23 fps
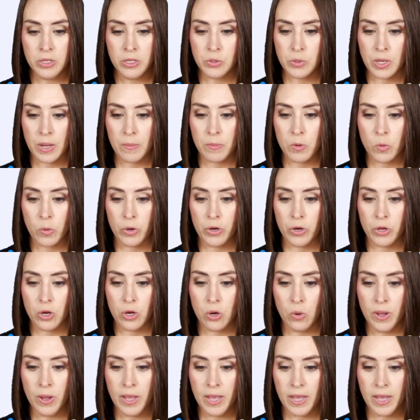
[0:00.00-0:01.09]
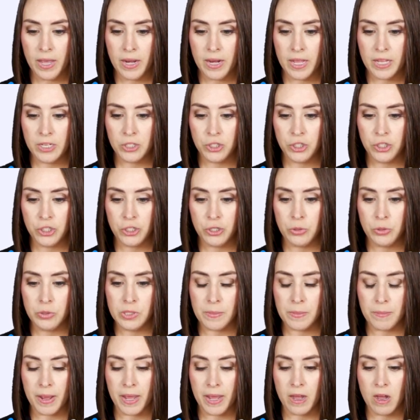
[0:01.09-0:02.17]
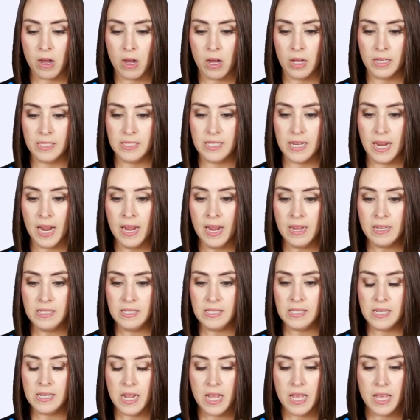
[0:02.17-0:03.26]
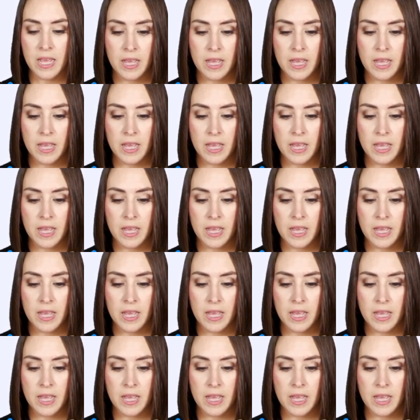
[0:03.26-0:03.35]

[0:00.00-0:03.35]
So I'm going to go ahead and choose my contacts.